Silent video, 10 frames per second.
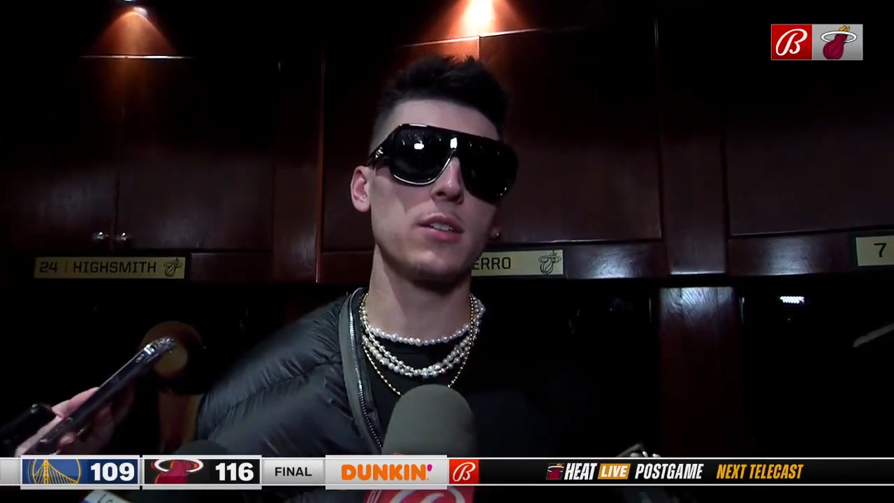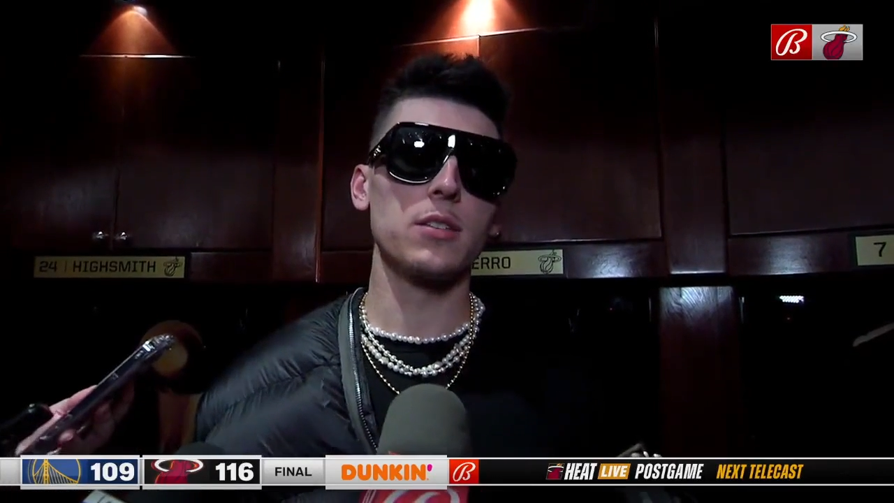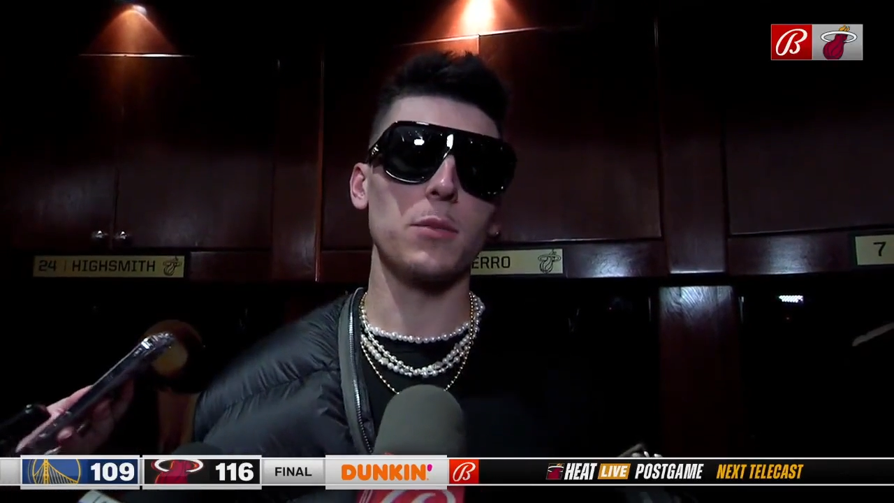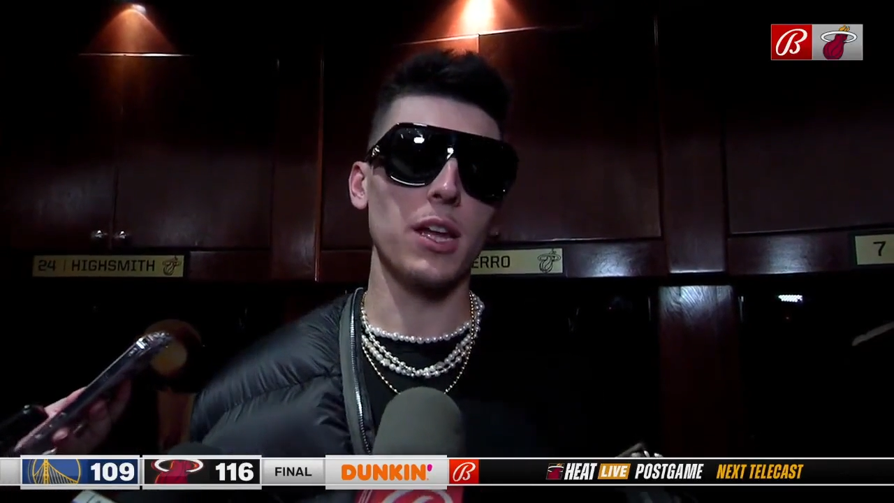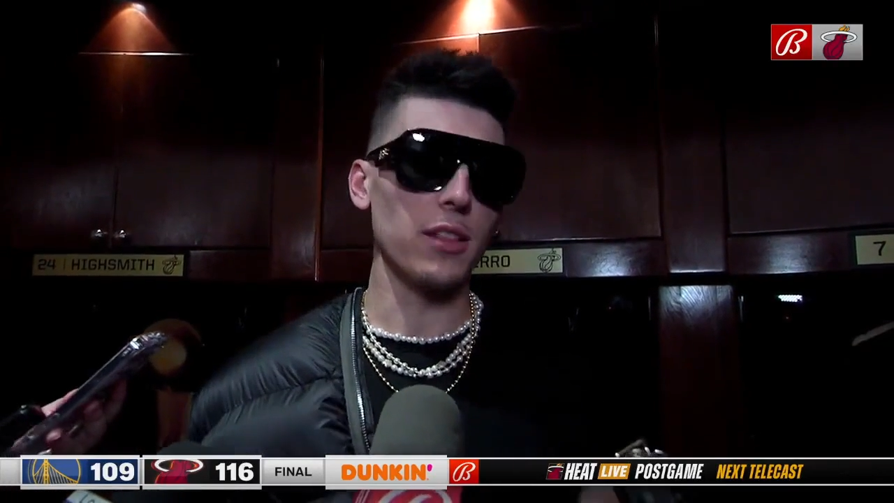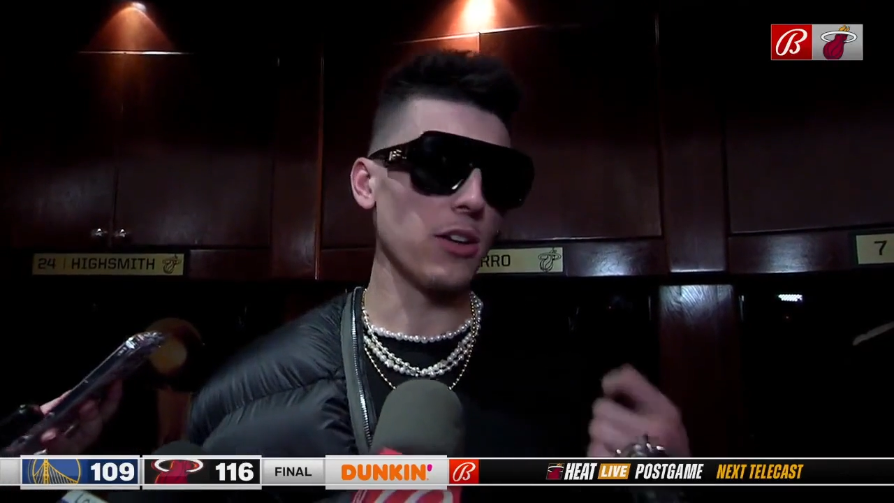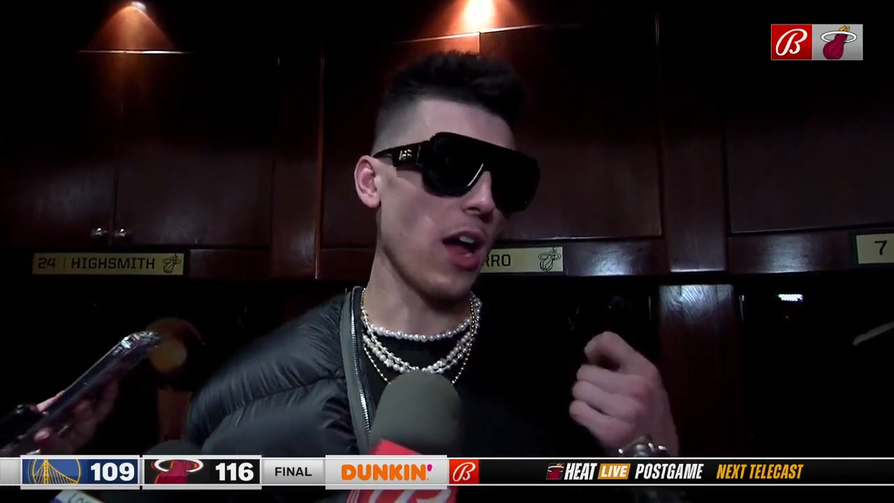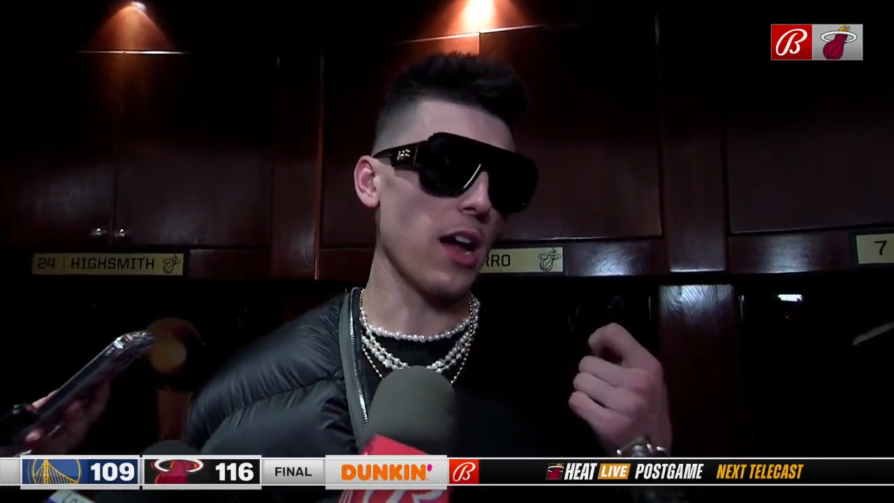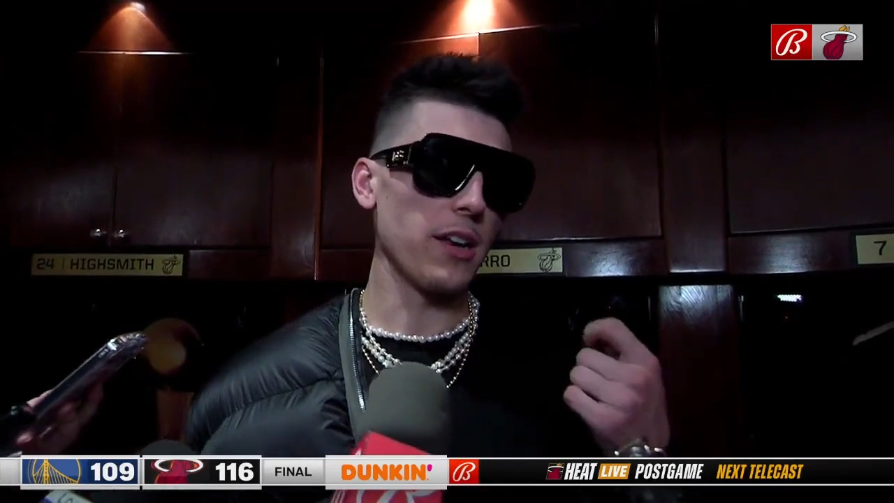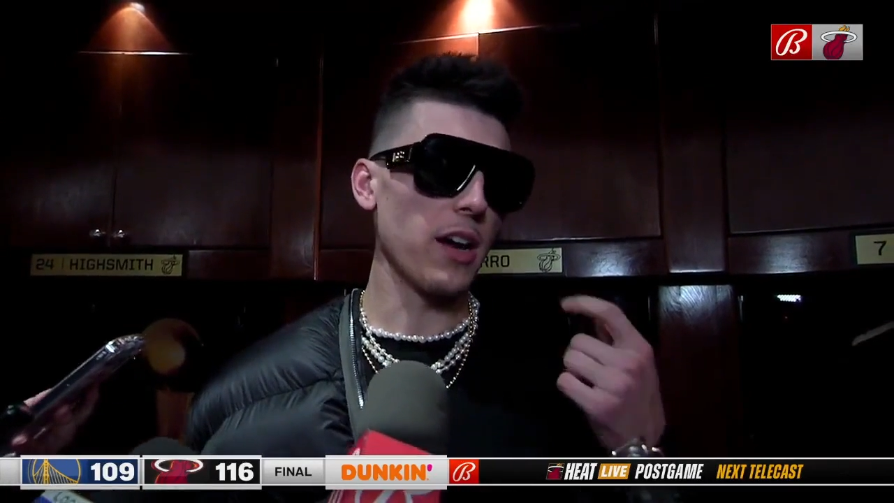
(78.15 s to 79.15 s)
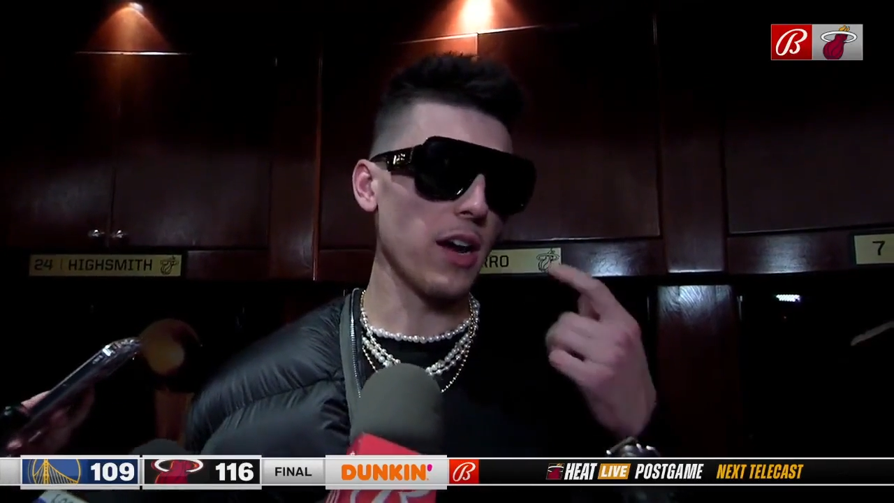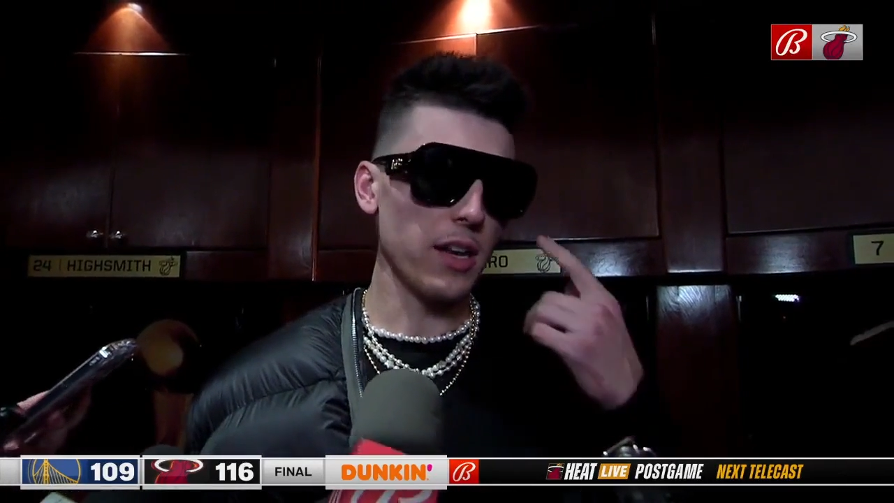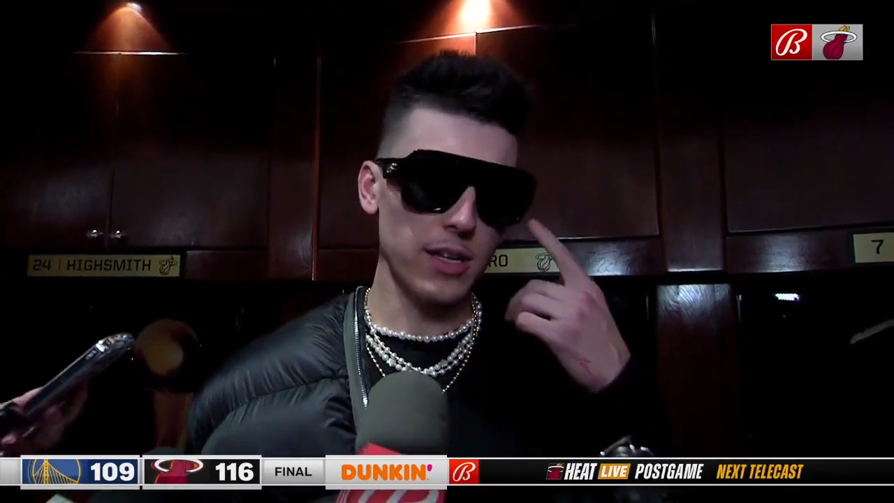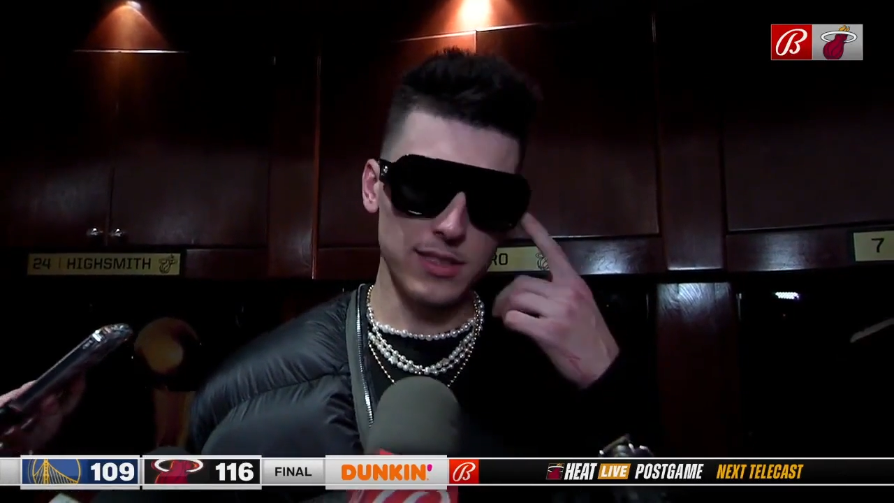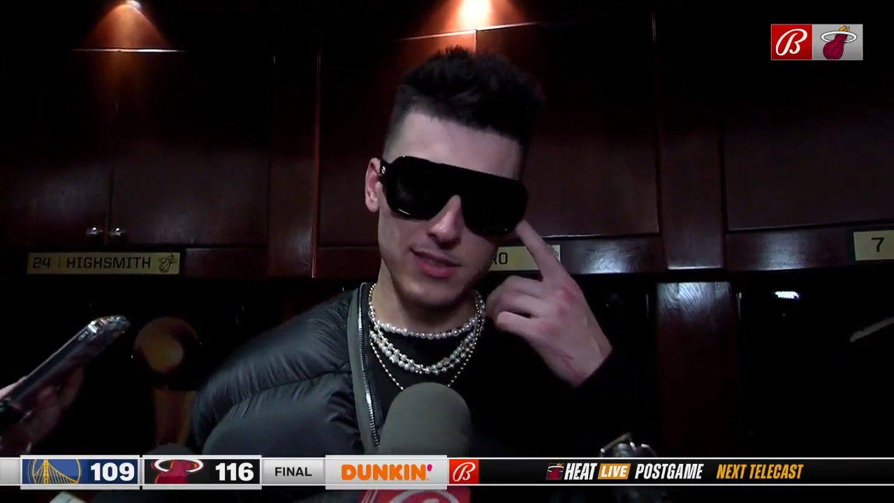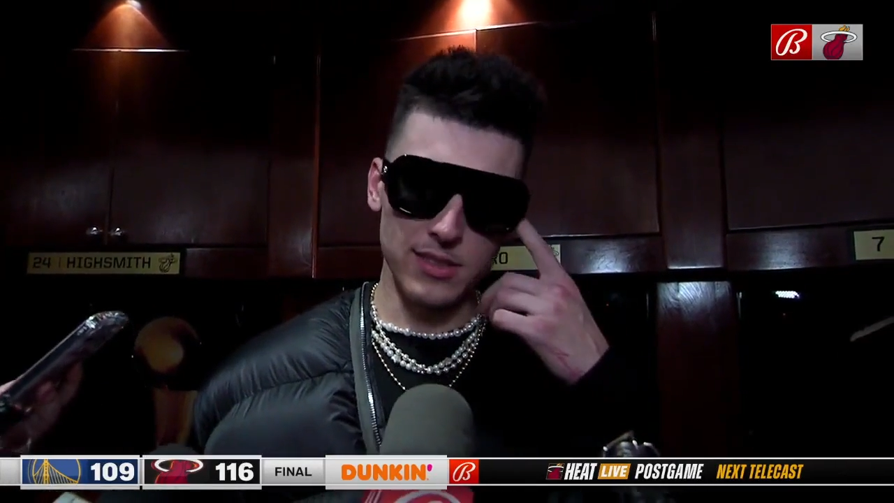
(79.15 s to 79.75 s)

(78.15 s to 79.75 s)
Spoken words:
some like little iodine in it to